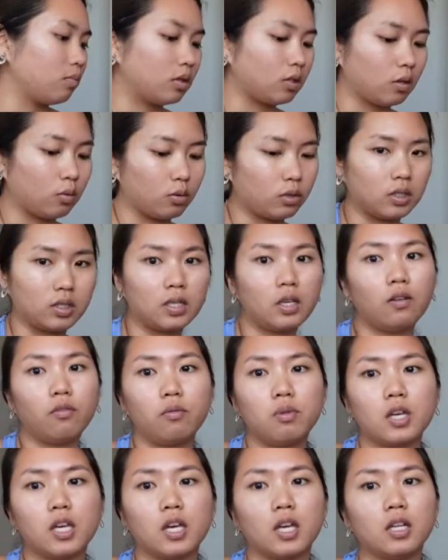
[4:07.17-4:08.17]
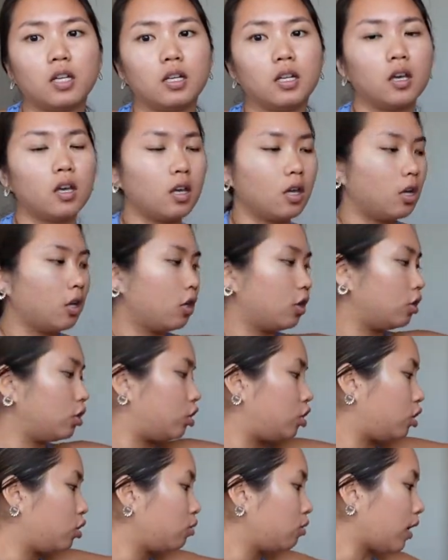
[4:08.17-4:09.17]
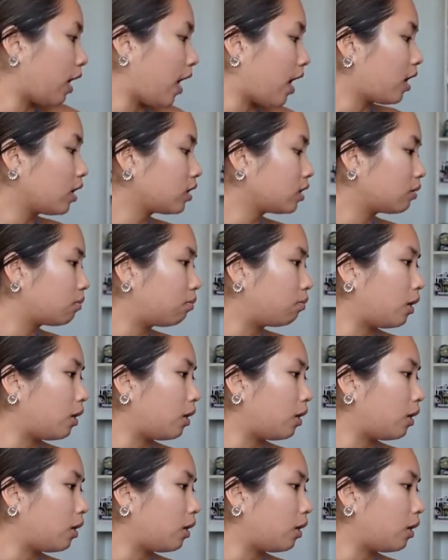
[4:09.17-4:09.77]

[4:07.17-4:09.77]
So we'll see if we can do that,